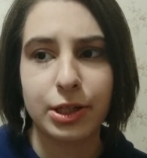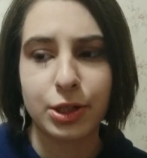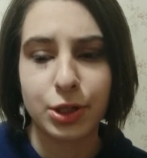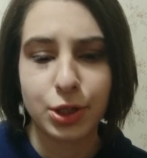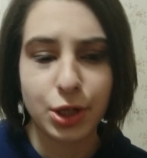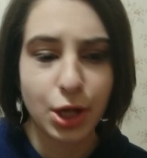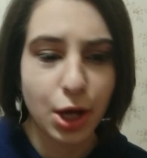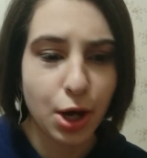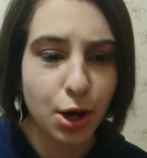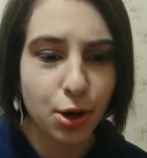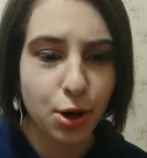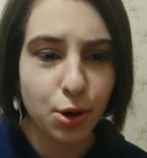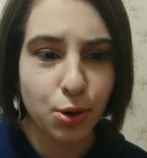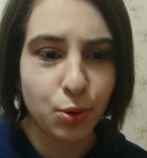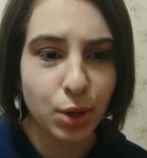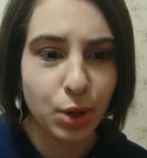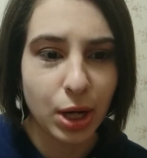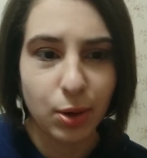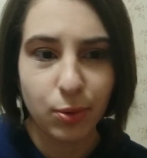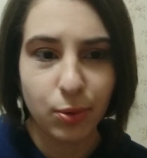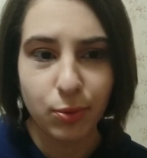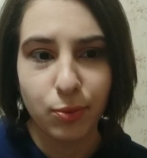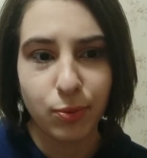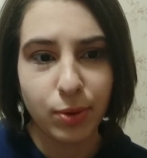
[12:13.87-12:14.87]

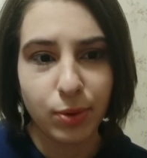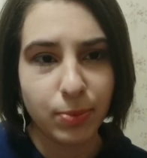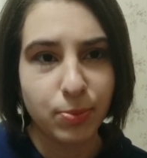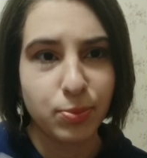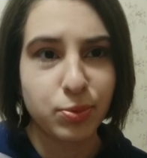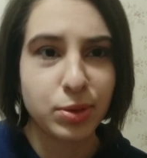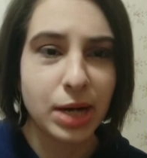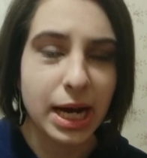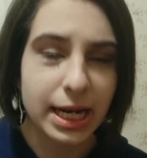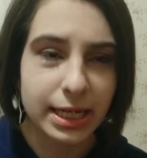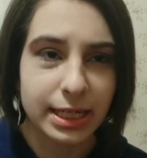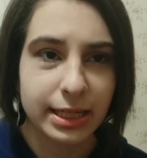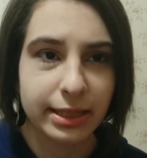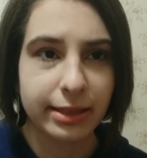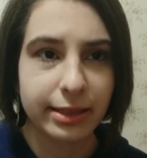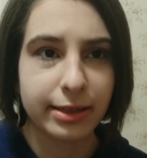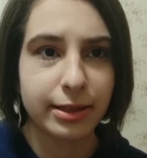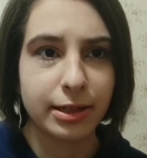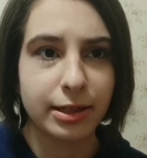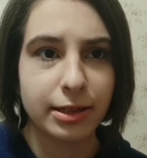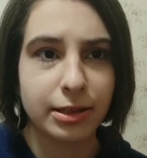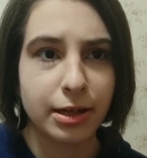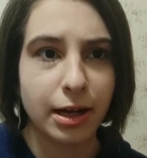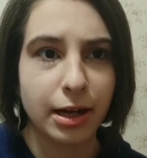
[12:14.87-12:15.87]
So we practically
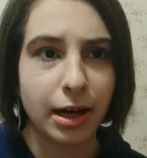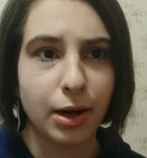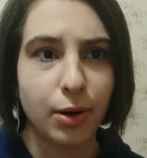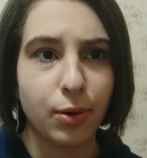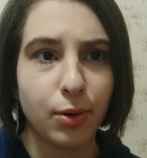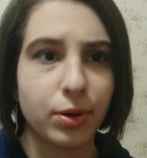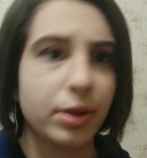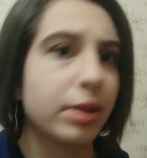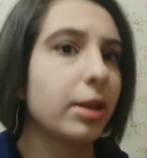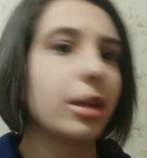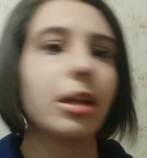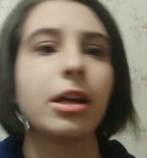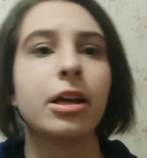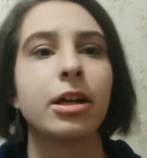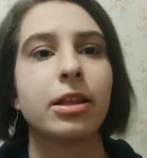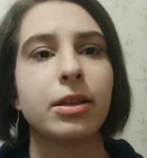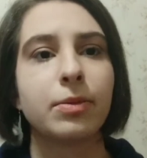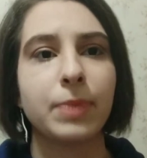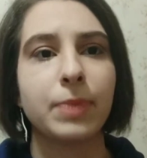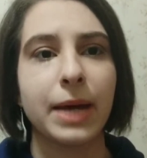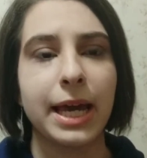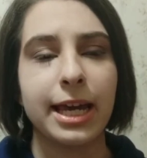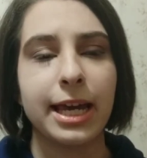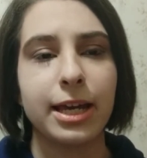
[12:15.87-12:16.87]
couldn't have gone on the
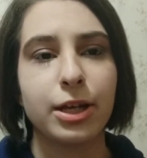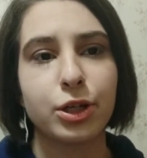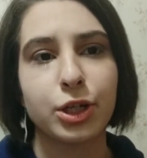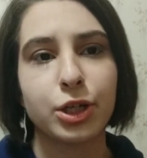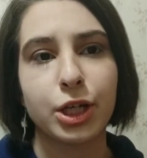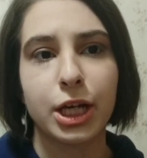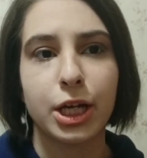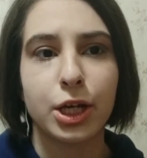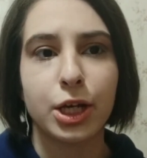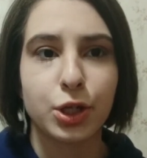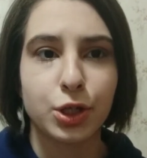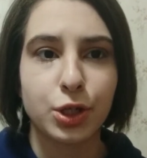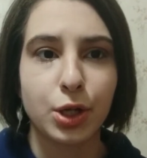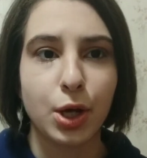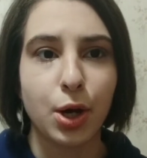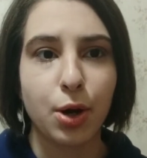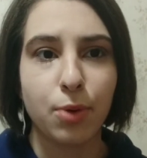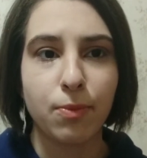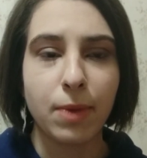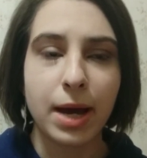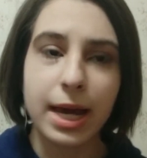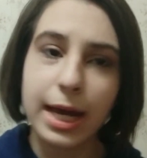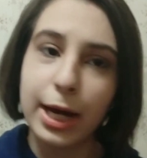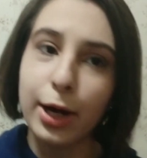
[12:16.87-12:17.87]
page.
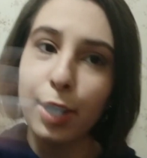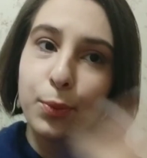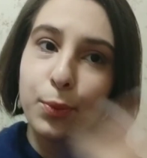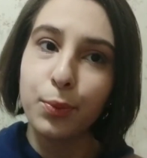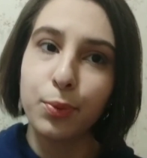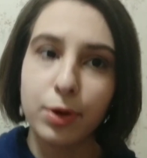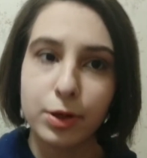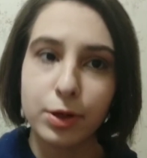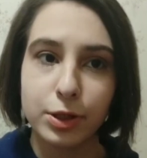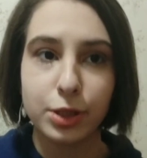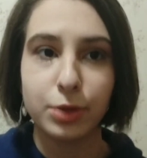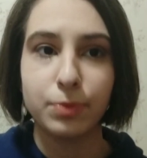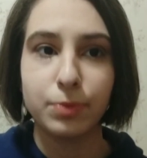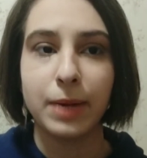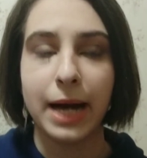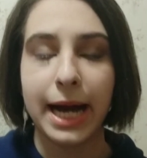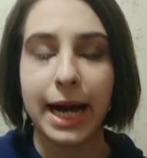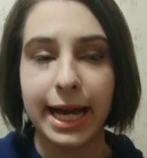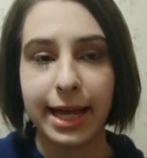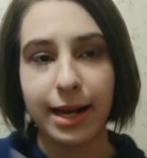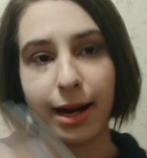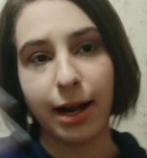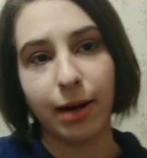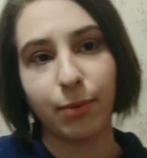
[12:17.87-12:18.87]
So my hope was to
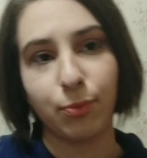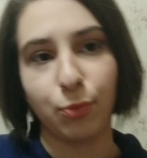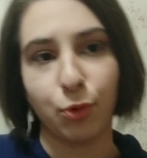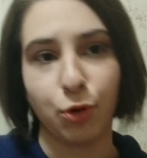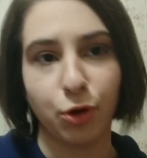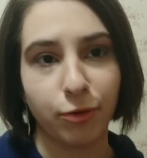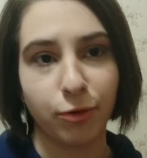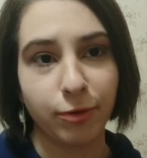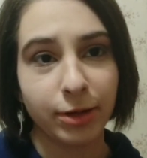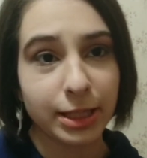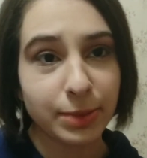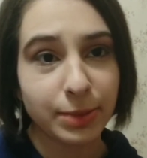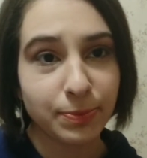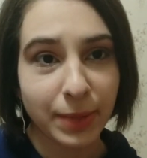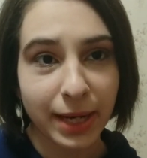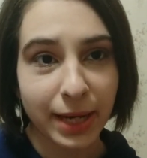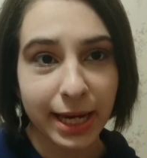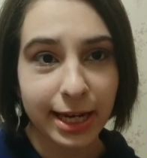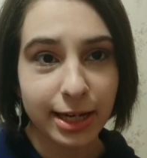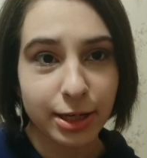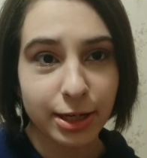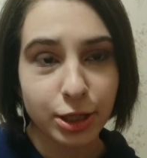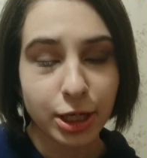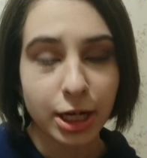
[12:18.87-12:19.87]
buy it on Morphe's
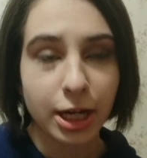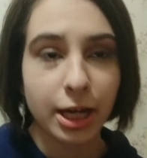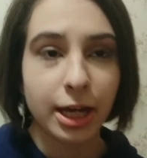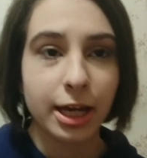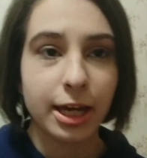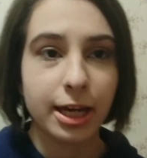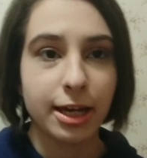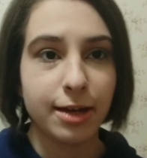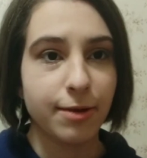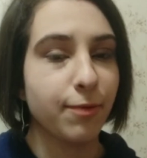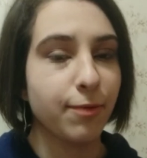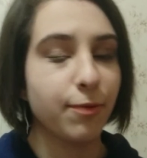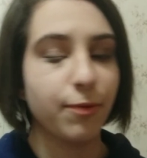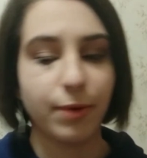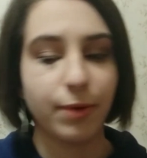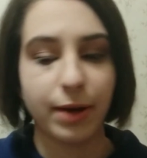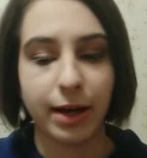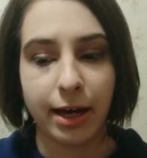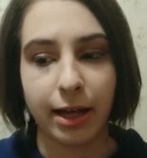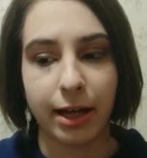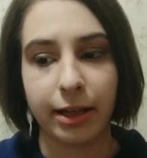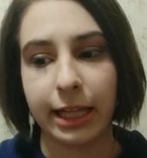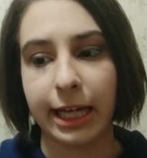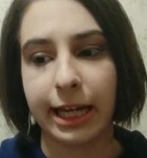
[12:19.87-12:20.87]
page if
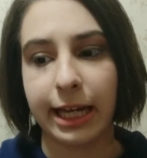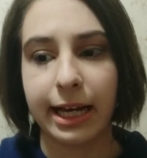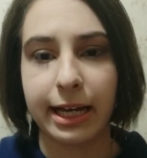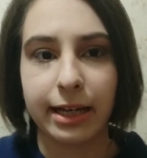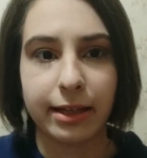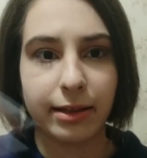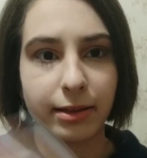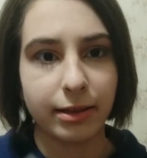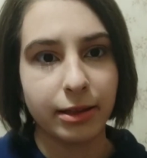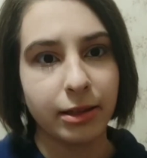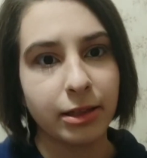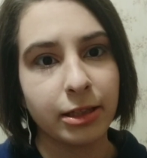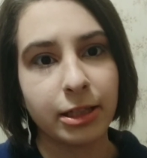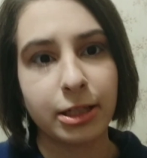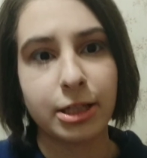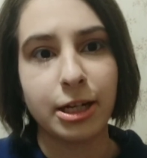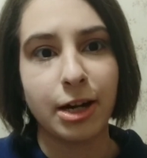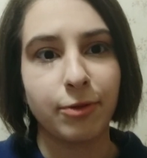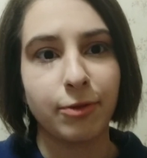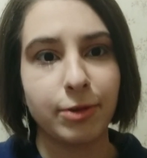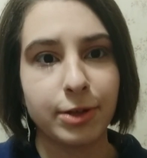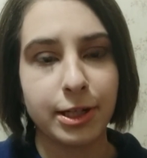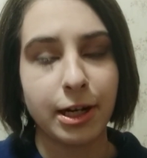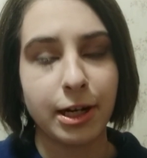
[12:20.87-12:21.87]
like the
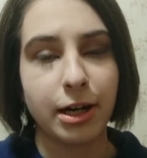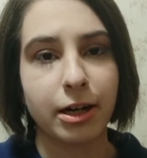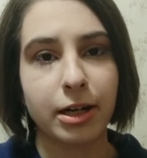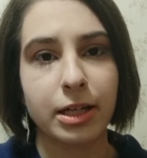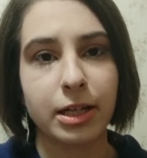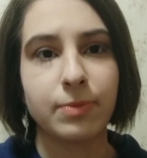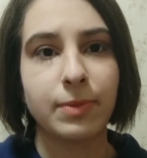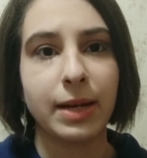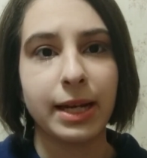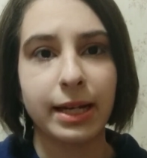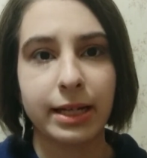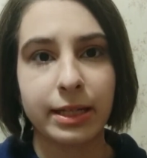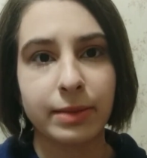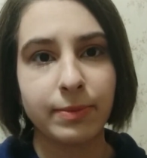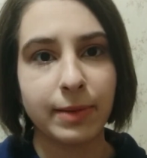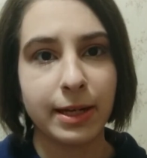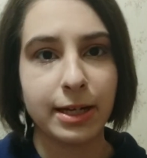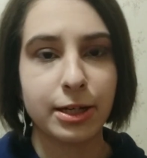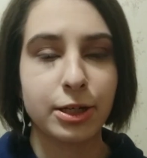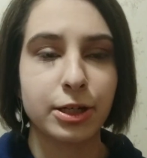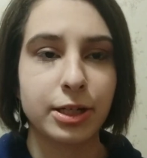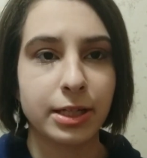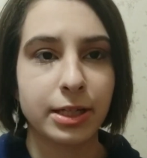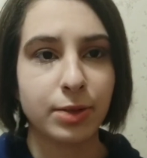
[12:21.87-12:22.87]
Jeffree Star Cosmetics
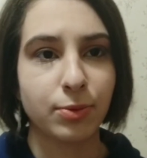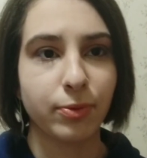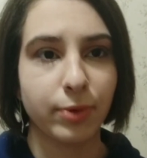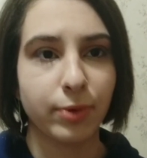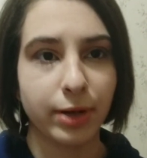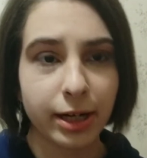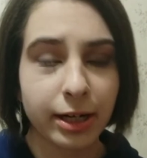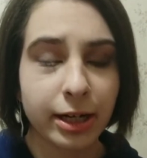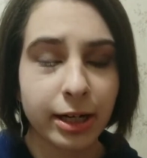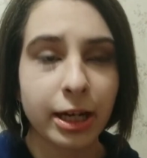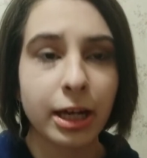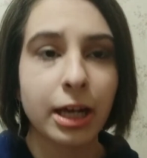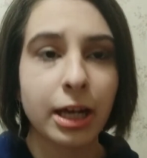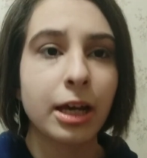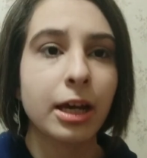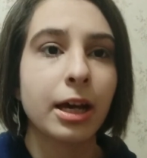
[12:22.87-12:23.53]
page doesn't work.